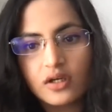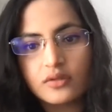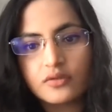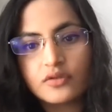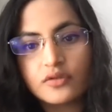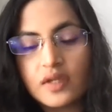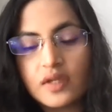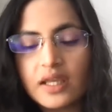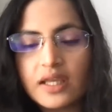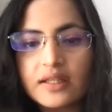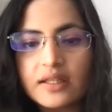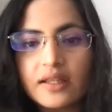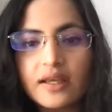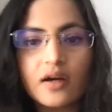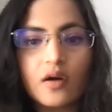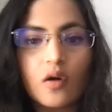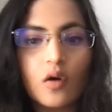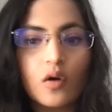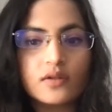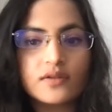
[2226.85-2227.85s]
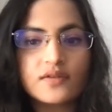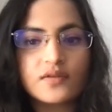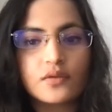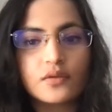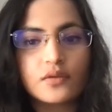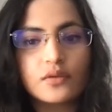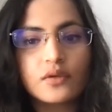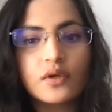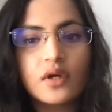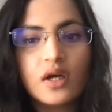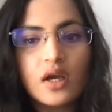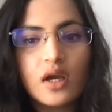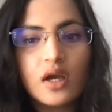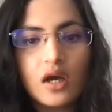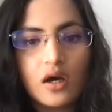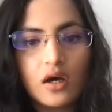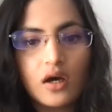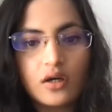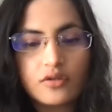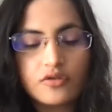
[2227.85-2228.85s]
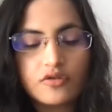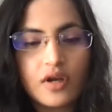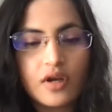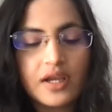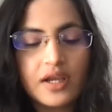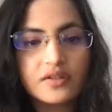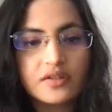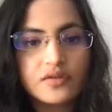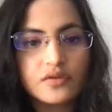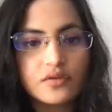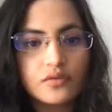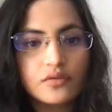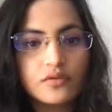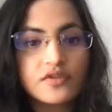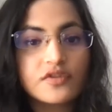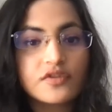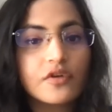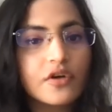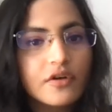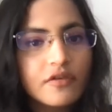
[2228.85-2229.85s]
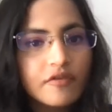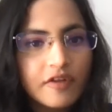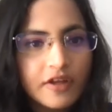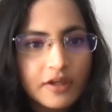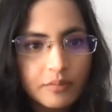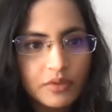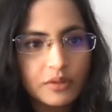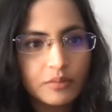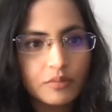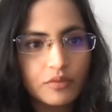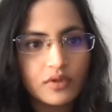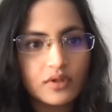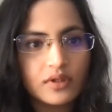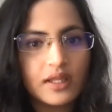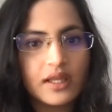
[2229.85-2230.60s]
Today, they are also trying to survey people.